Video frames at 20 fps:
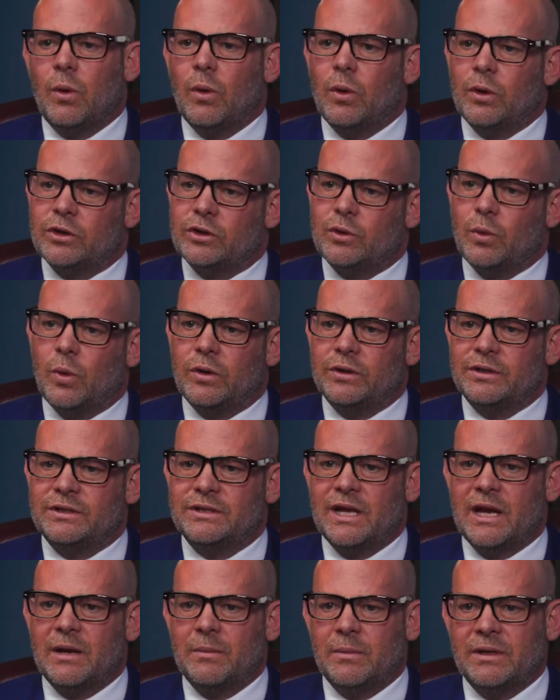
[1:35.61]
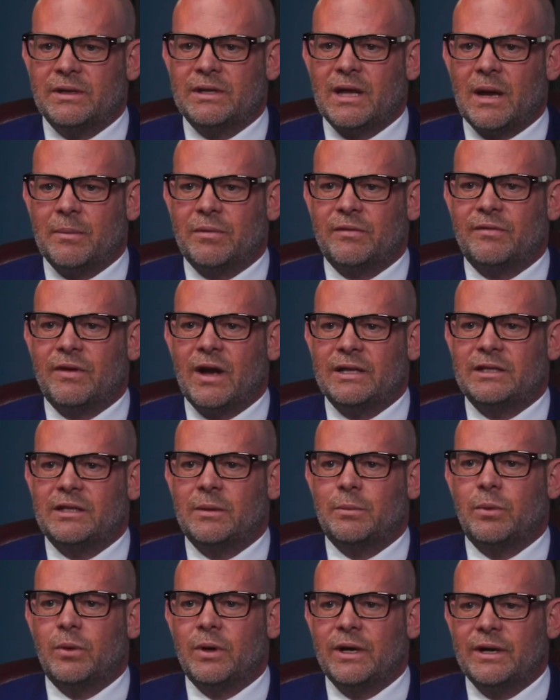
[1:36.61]
or sworn statement that provides
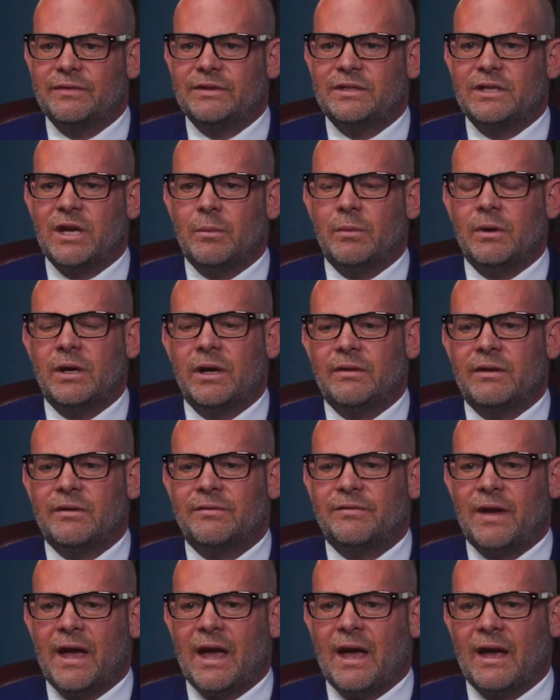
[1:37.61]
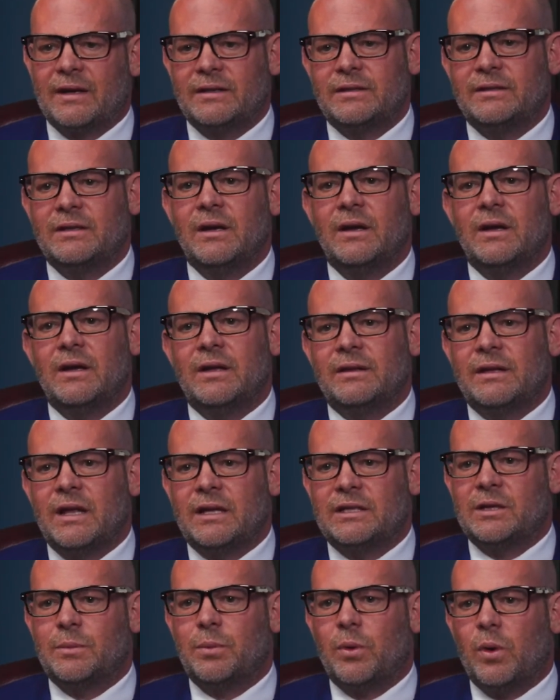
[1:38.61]
a brief summary of the facts
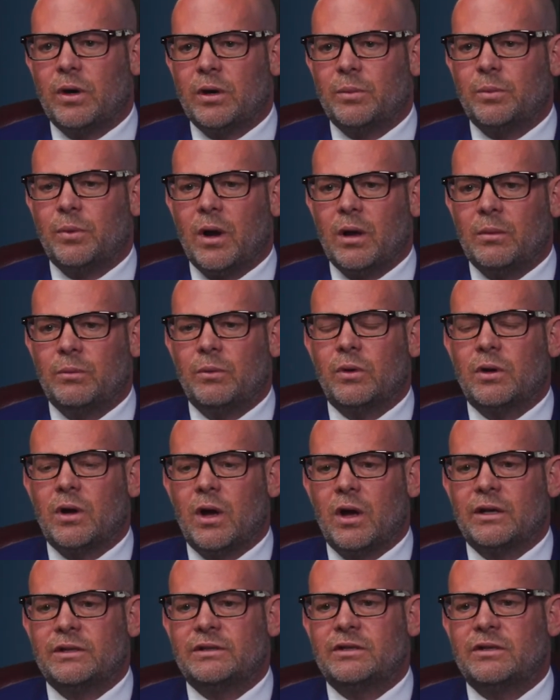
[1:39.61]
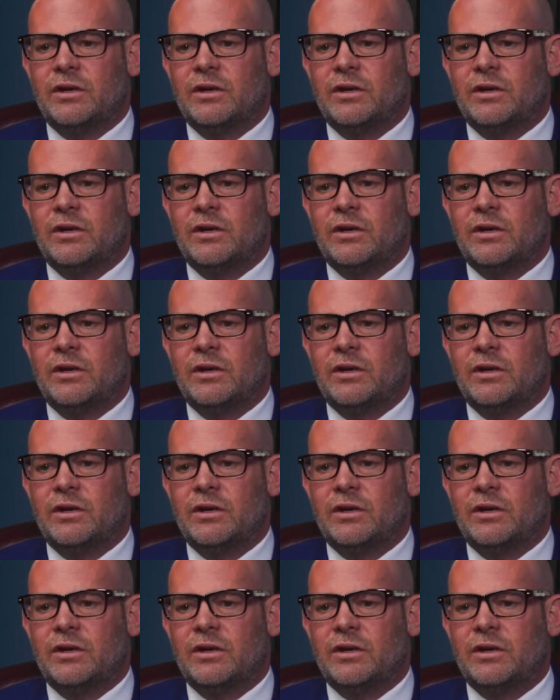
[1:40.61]
that support a probable cause